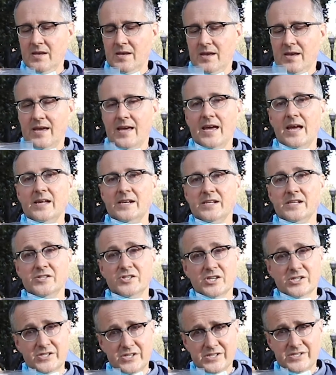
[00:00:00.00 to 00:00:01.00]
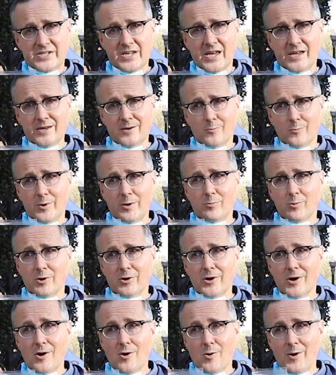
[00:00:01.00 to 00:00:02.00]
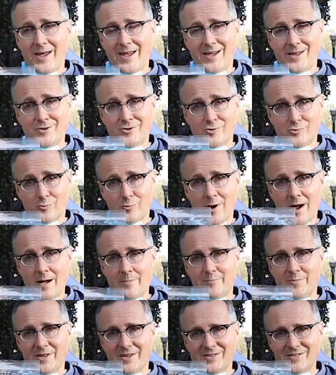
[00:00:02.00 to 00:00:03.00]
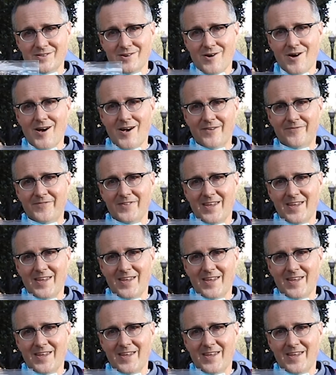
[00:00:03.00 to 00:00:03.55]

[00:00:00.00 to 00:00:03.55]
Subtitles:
And in just a second, we will go and drop this off,